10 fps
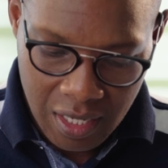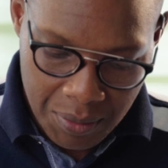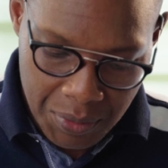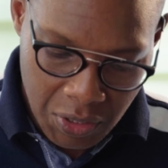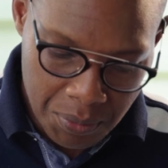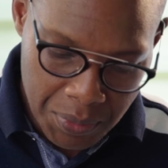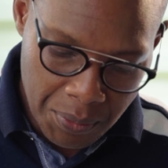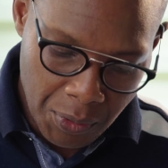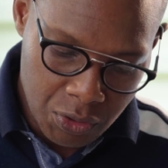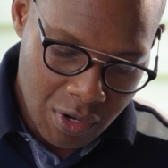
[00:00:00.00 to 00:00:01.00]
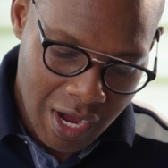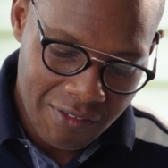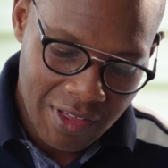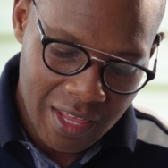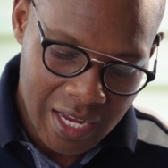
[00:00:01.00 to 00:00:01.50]
I may not be able to
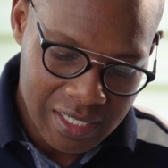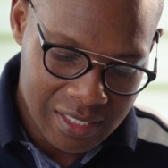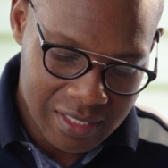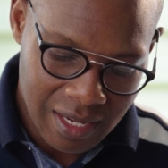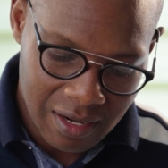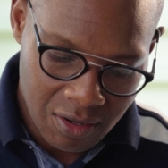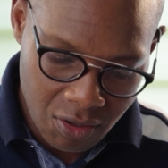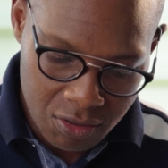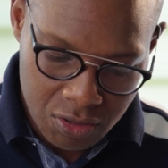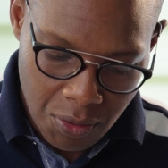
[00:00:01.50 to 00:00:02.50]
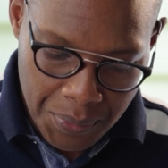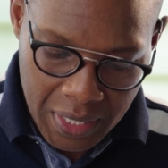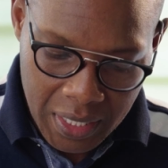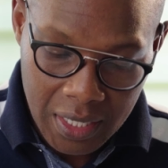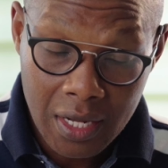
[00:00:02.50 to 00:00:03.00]
cover that. It's a long
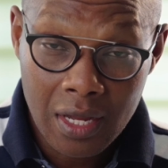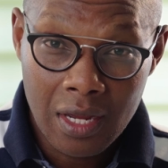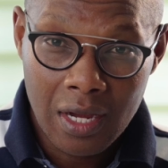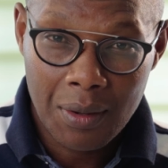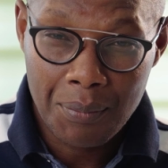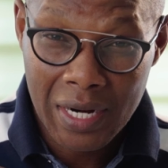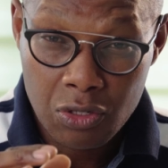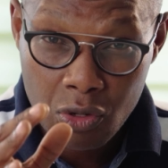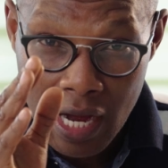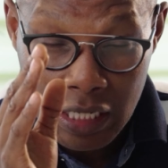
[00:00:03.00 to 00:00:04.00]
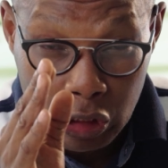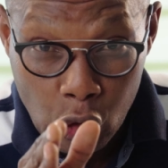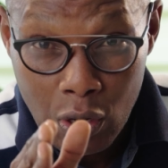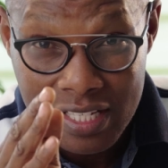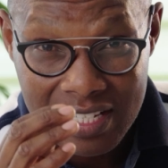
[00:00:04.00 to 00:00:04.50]
topic, but you can
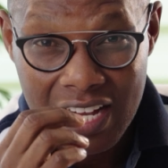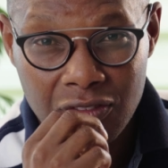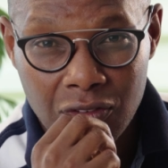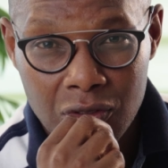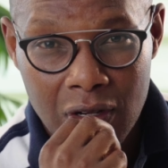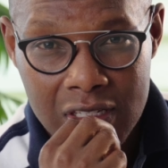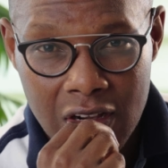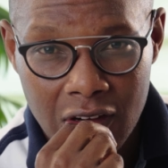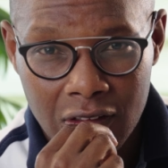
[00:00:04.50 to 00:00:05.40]
go and search for yourself.